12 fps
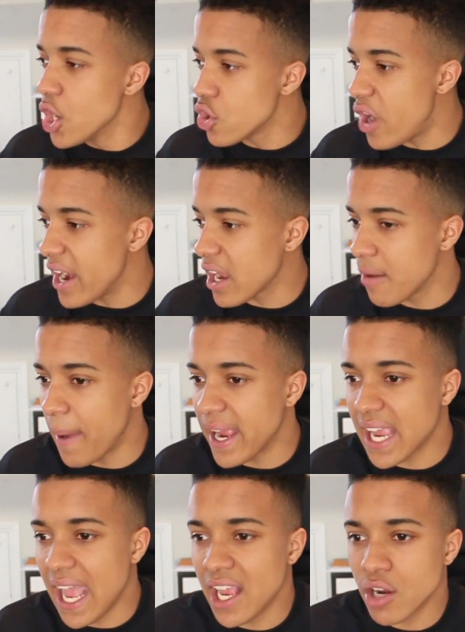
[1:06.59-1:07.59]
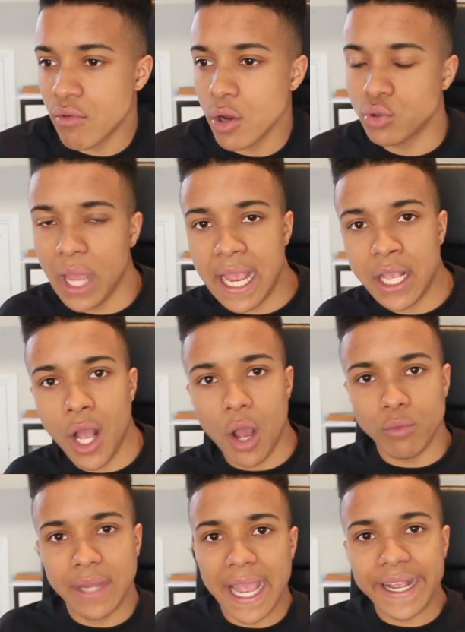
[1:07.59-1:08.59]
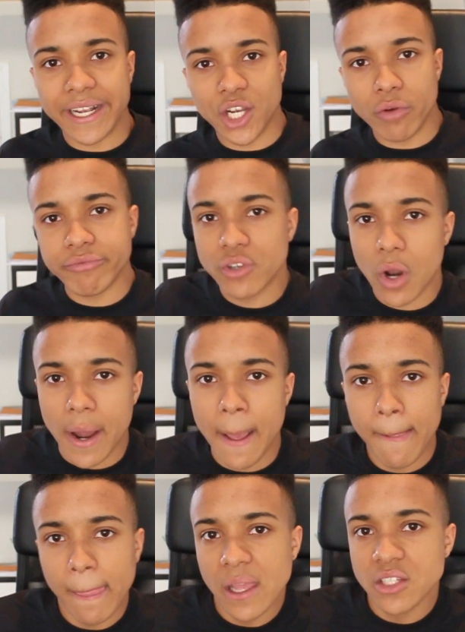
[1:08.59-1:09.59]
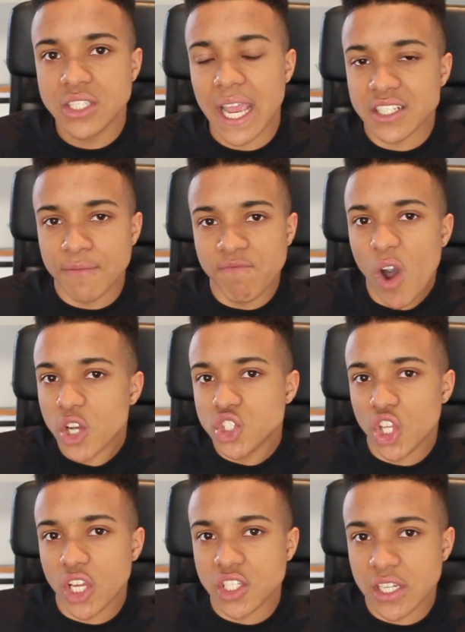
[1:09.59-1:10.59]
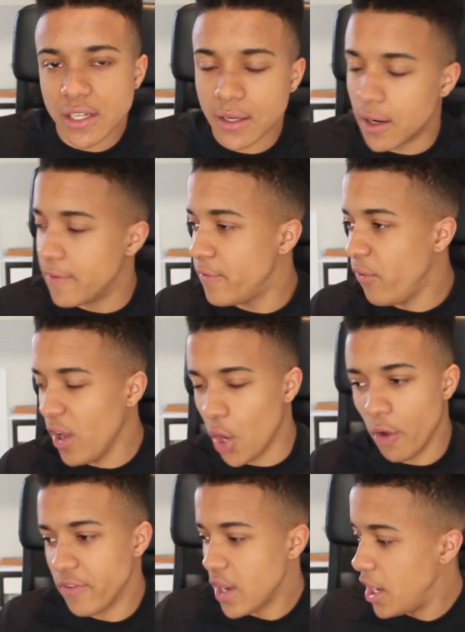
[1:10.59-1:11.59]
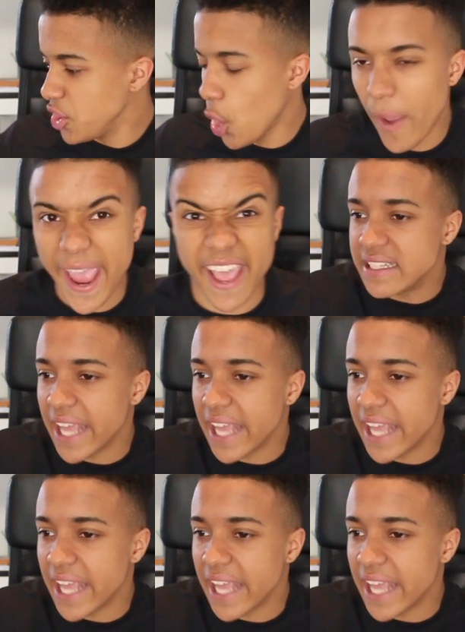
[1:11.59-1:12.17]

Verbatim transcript: Crikey mate, kangaroo, dingo, dingo, cri cri just get some Fosters, oh fuck off, I can't do it.